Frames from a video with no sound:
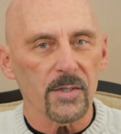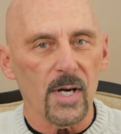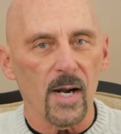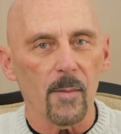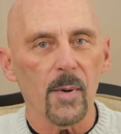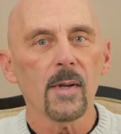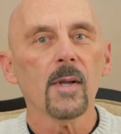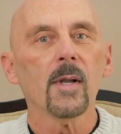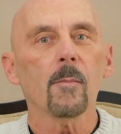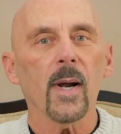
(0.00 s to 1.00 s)
job,
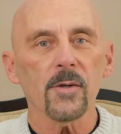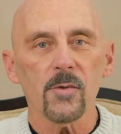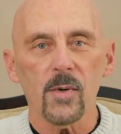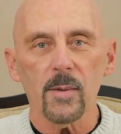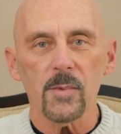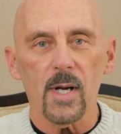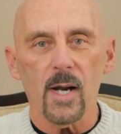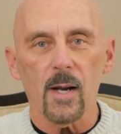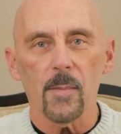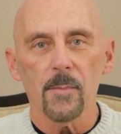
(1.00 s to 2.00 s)
my dream
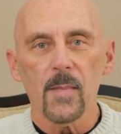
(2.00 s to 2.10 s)
job.